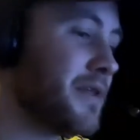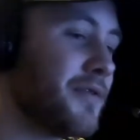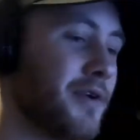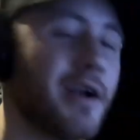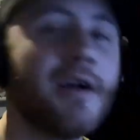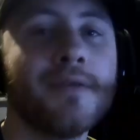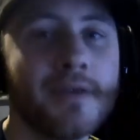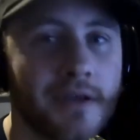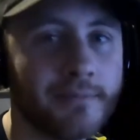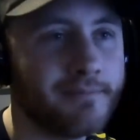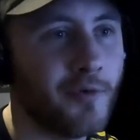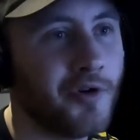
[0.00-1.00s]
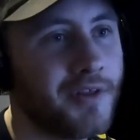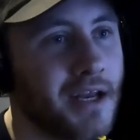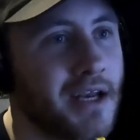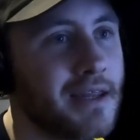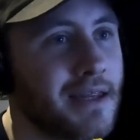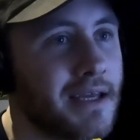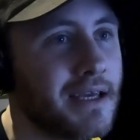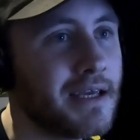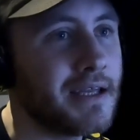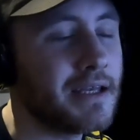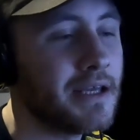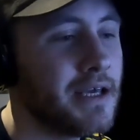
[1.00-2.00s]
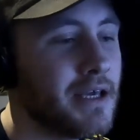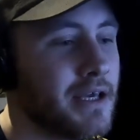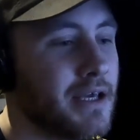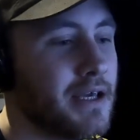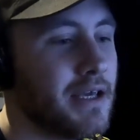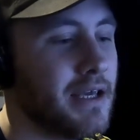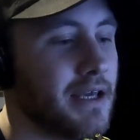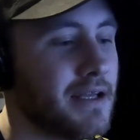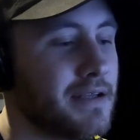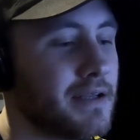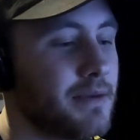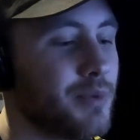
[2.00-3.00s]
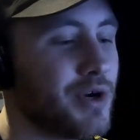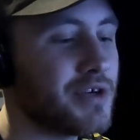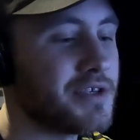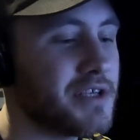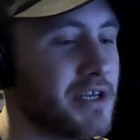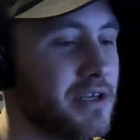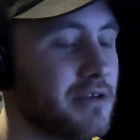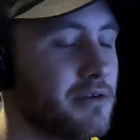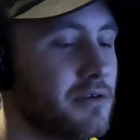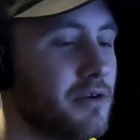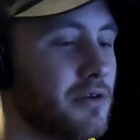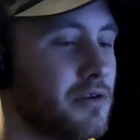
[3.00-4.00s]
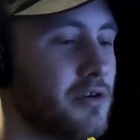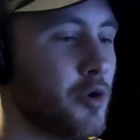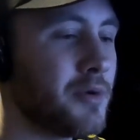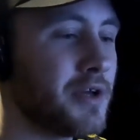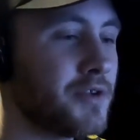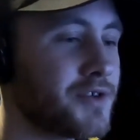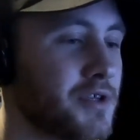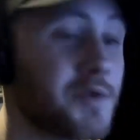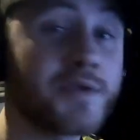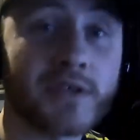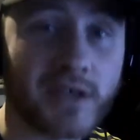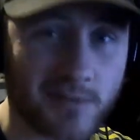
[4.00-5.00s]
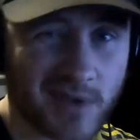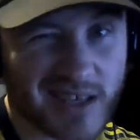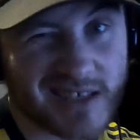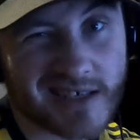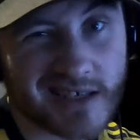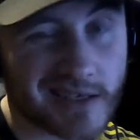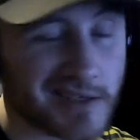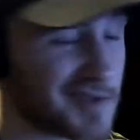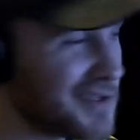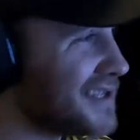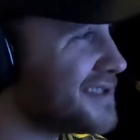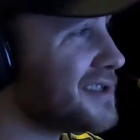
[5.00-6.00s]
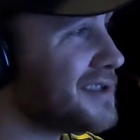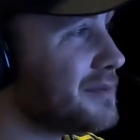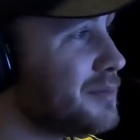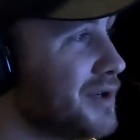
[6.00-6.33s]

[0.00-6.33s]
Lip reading: that they're healthy more than anything, and it appears that nobody else close to them got sick, so that's good.